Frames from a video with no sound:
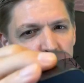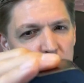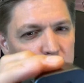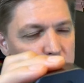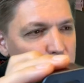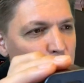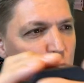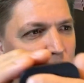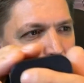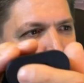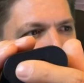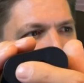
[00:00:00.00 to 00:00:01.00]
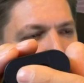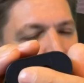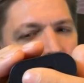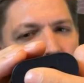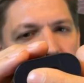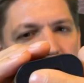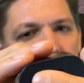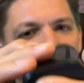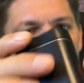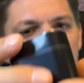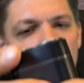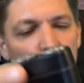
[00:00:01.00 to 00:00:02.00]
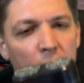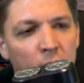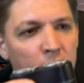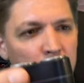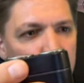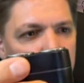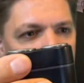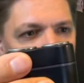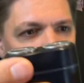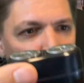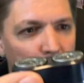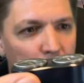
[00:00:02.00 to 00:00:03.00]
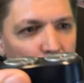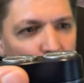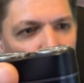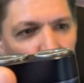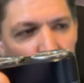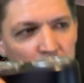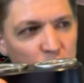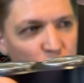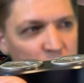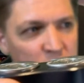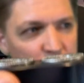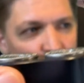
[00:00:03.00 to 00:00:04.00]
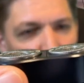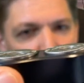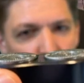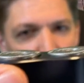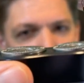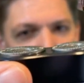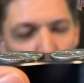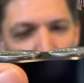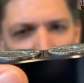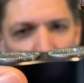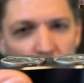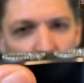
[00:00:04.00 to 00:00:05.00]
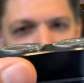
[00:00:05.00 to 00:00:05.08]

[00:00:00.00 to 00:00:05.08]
and it's USB-C, and it just stopped working.